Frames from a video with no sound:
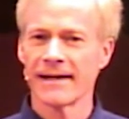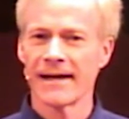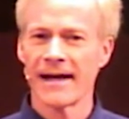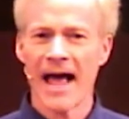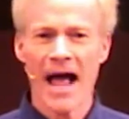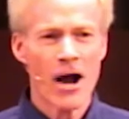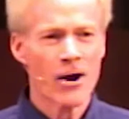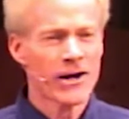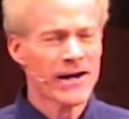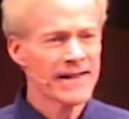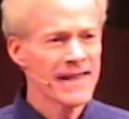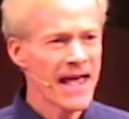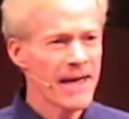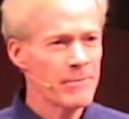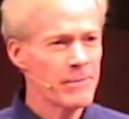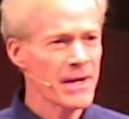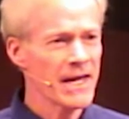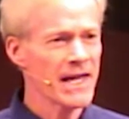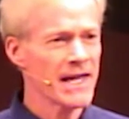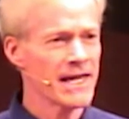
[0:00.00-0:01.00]
How can that
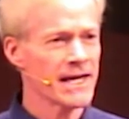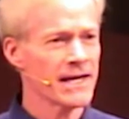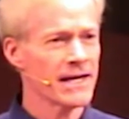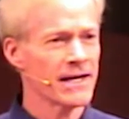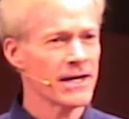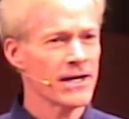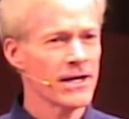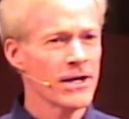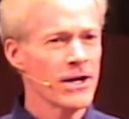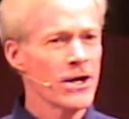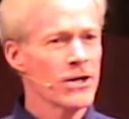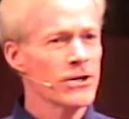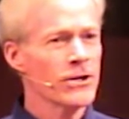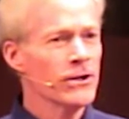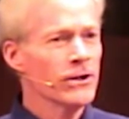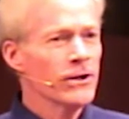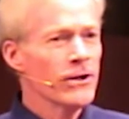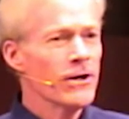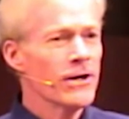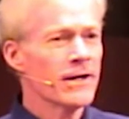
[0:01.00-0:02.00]
be?
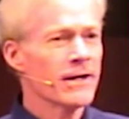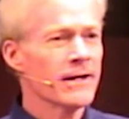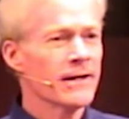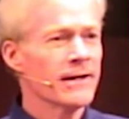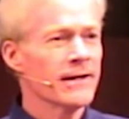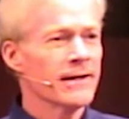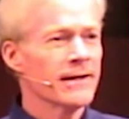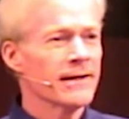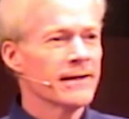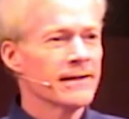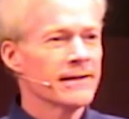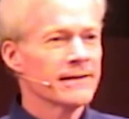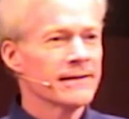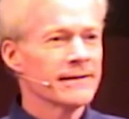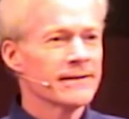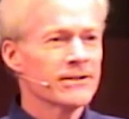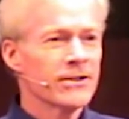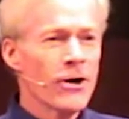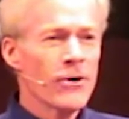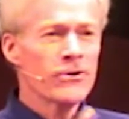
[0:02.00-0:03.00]
You look
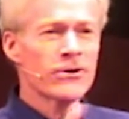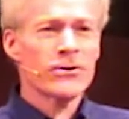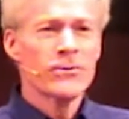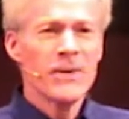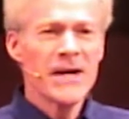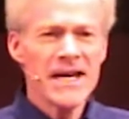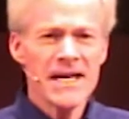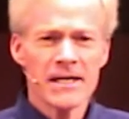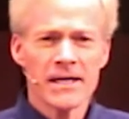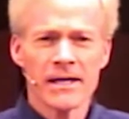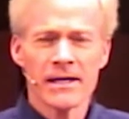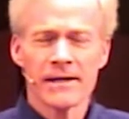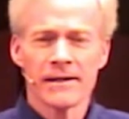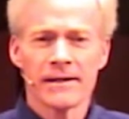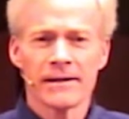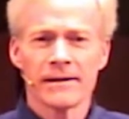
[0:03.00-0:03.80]
so sweet.